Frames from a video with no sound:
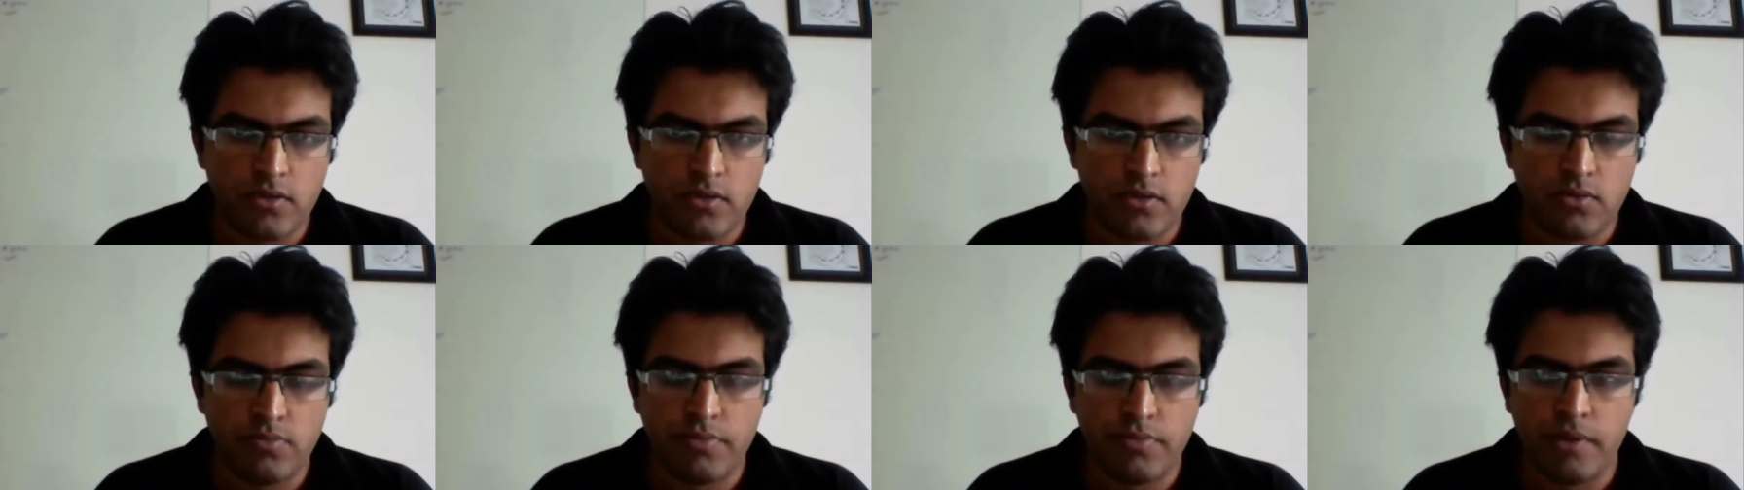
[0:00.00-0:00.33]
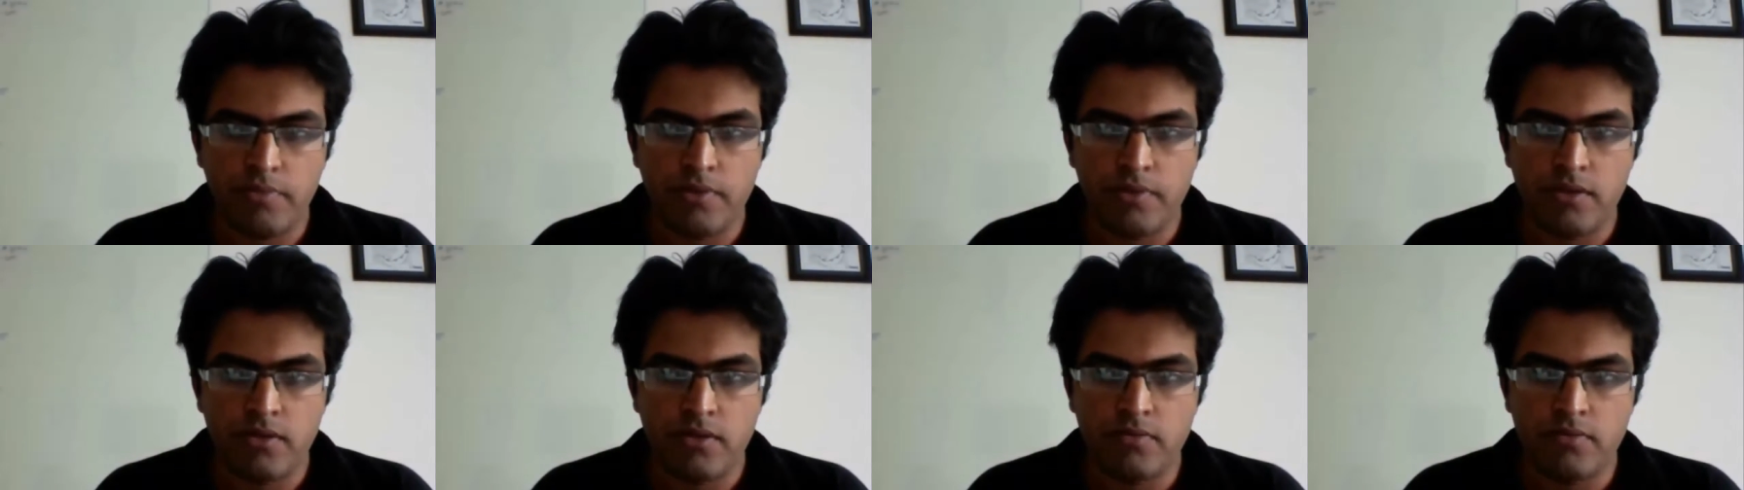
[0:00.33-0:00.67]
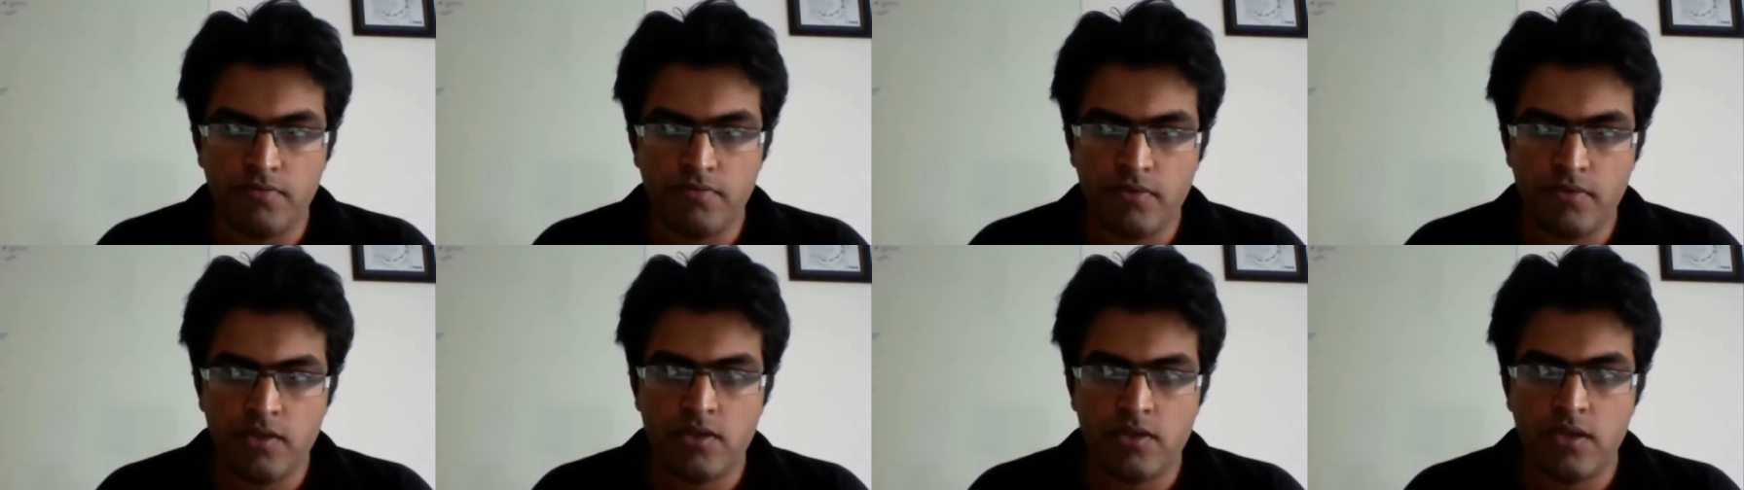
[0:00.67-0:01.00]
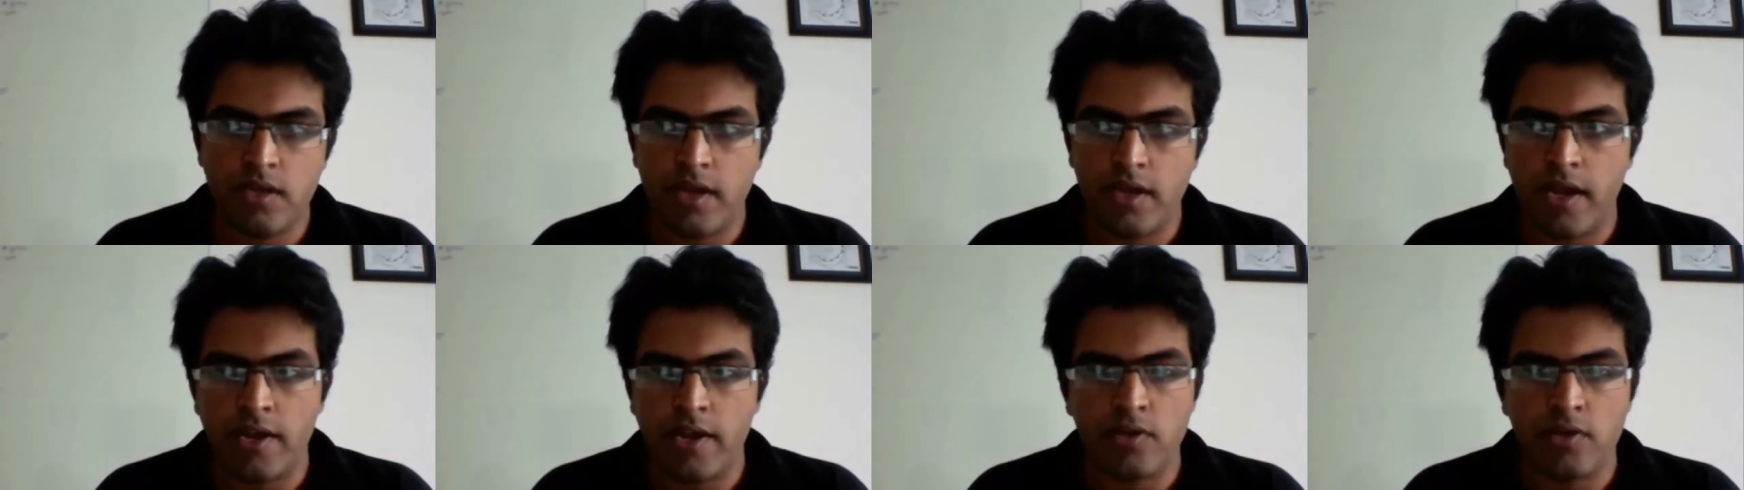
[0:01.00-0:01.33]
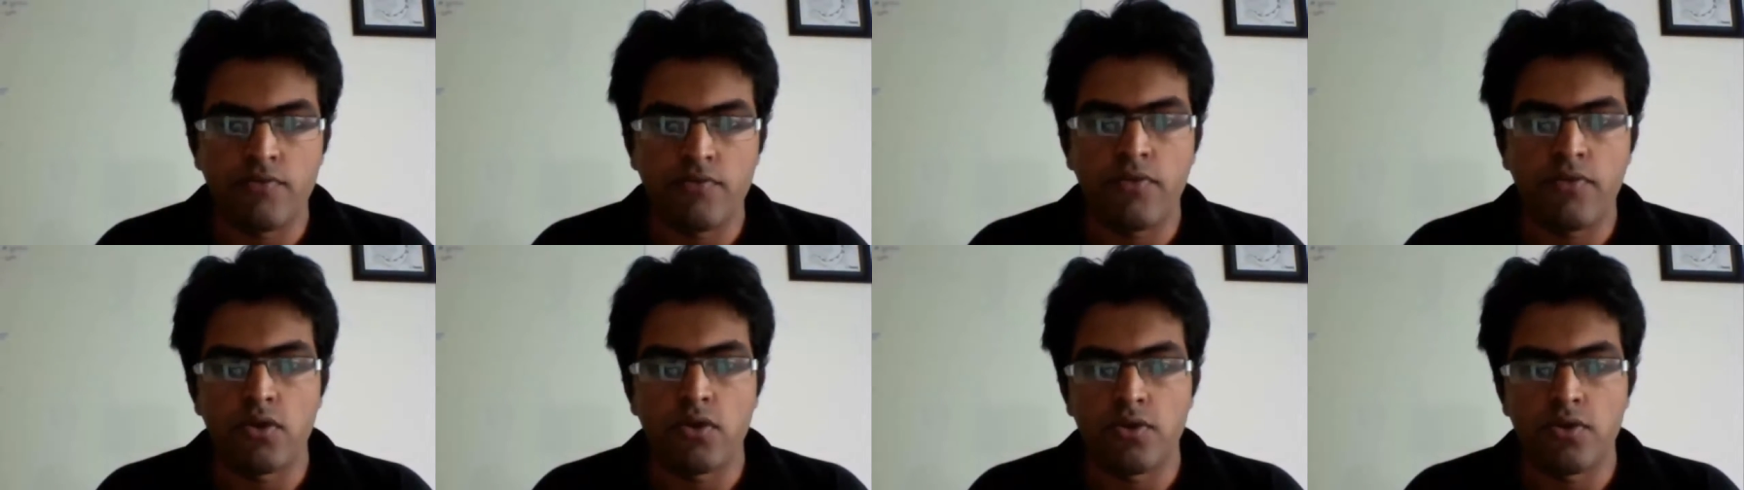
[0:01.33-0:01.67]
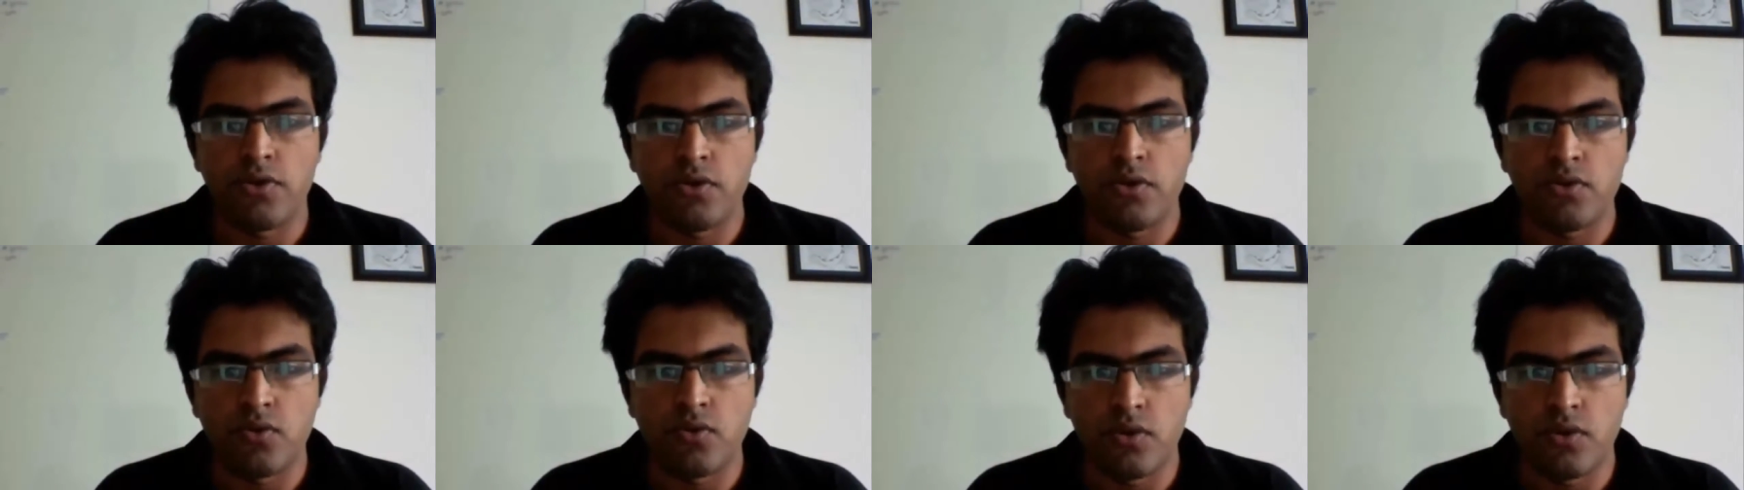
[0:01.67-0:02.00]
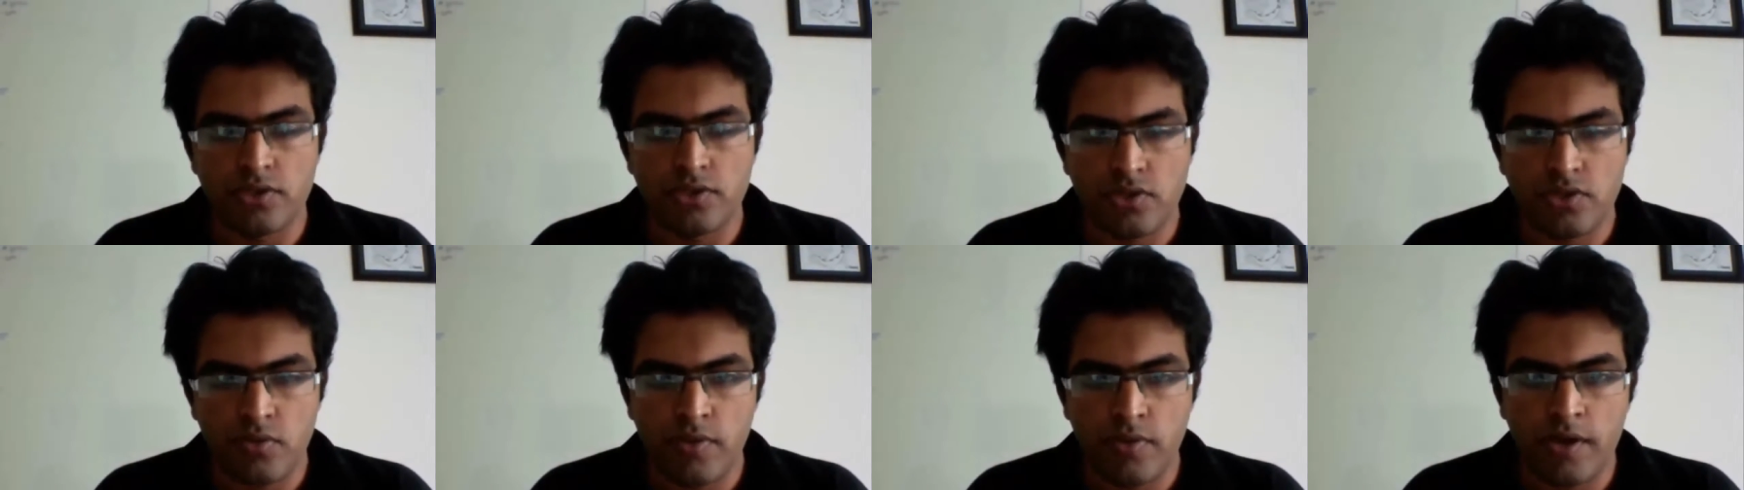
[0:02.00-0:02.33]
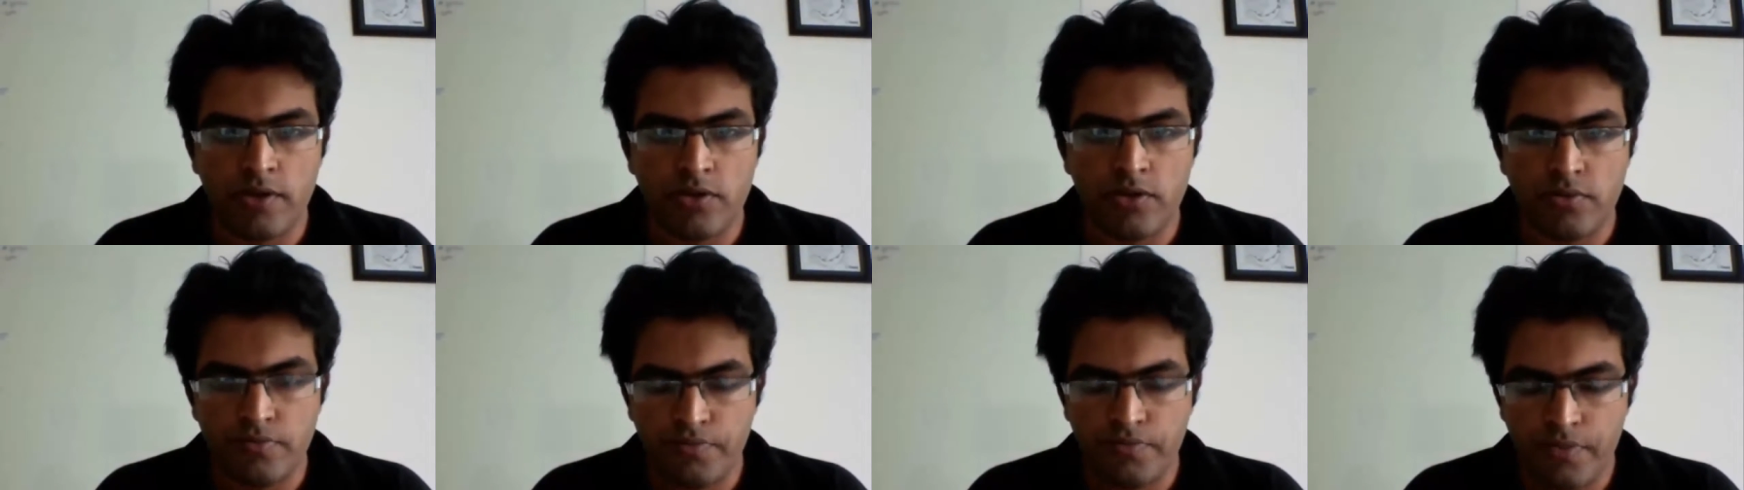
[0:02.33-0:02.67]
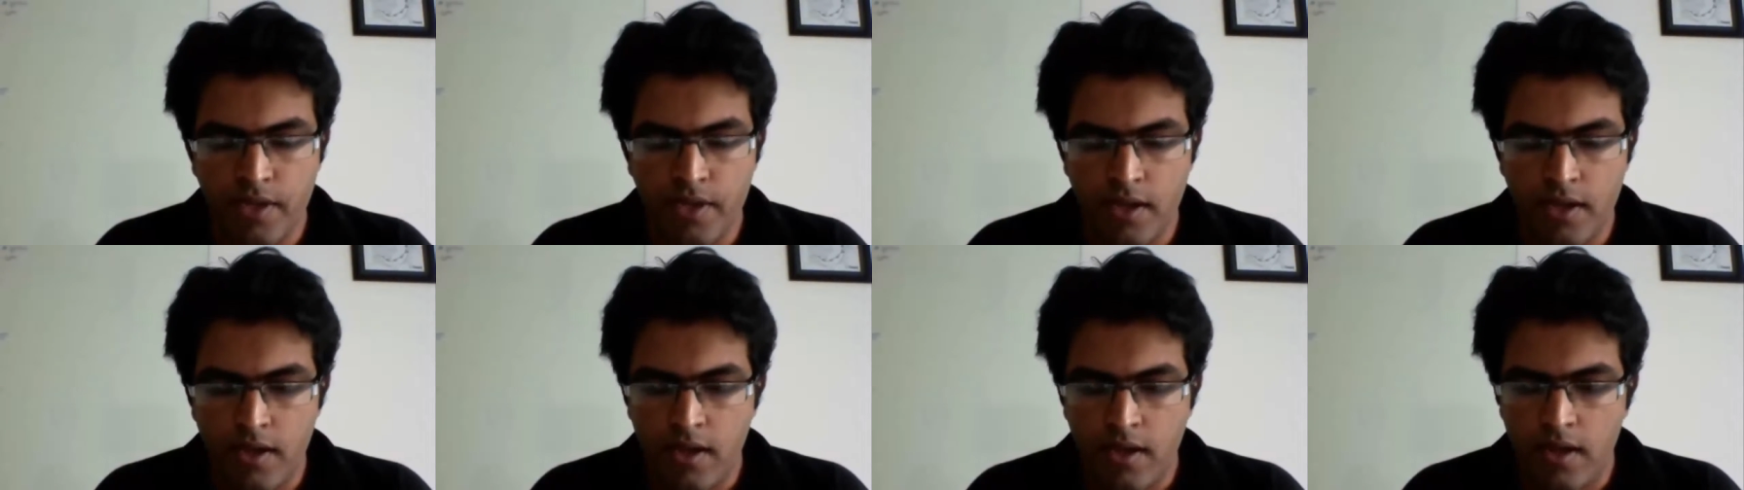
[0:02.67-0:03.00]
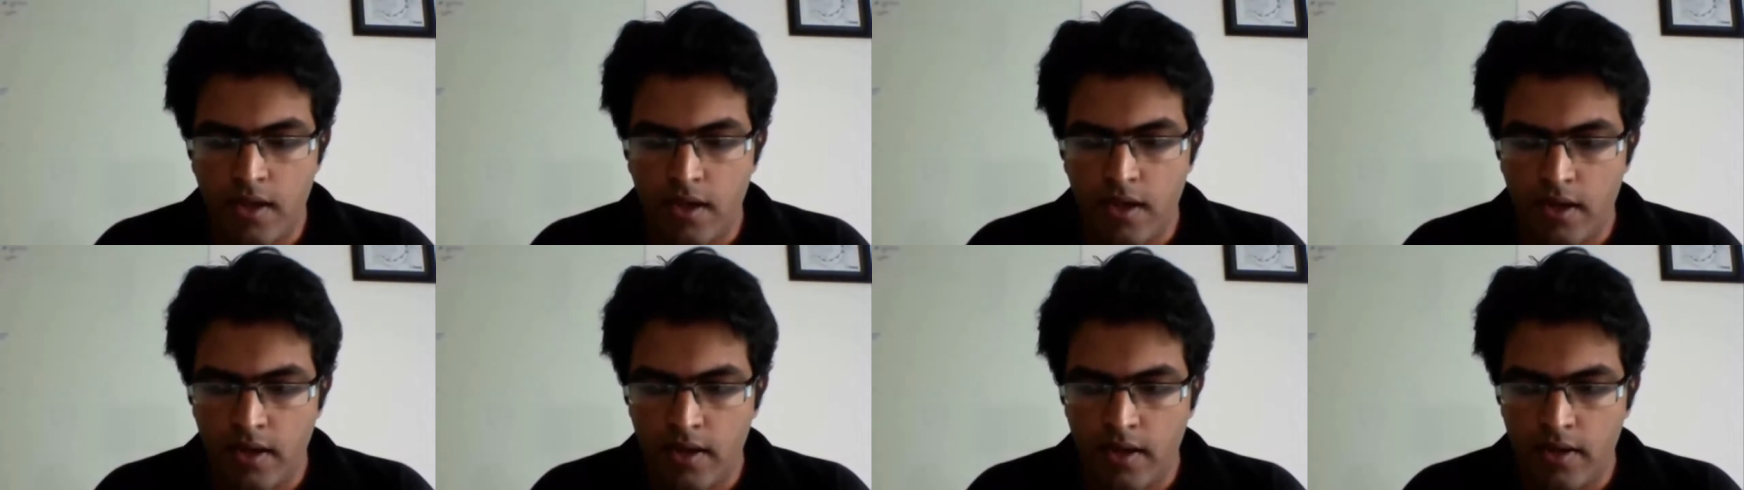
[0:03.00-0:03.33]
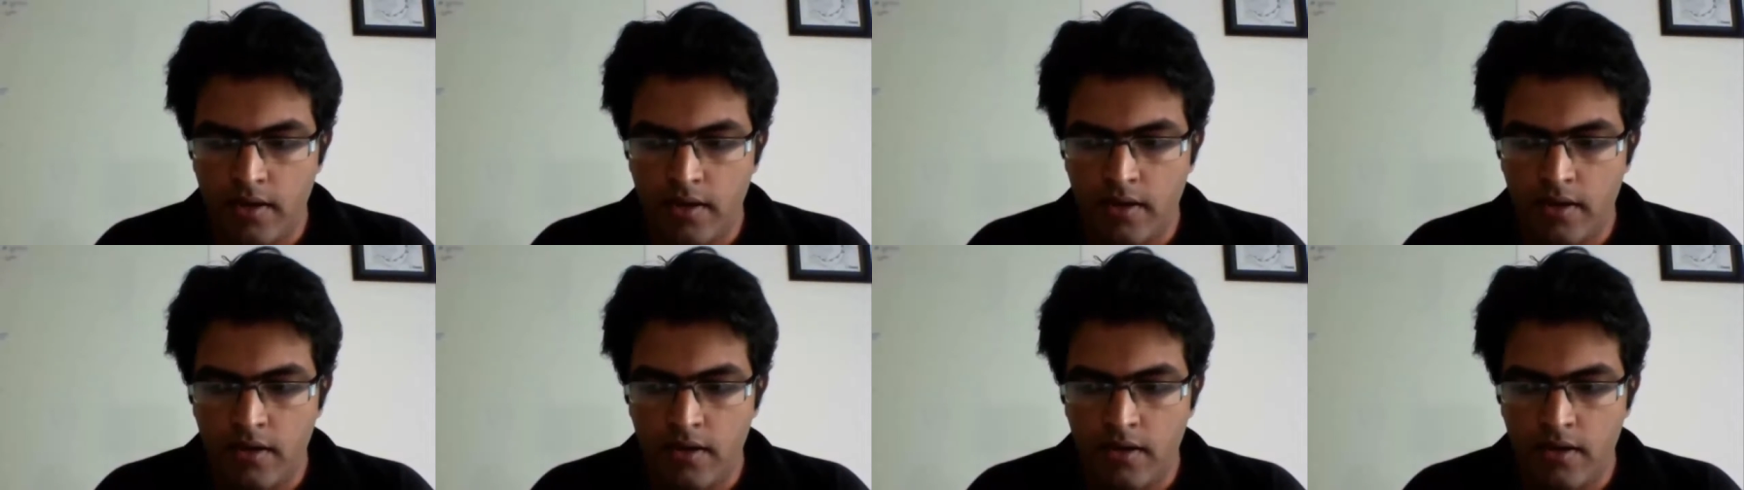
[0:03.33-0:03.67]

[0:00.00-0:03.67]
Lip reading: People say, like, I could follow you on Zomato, and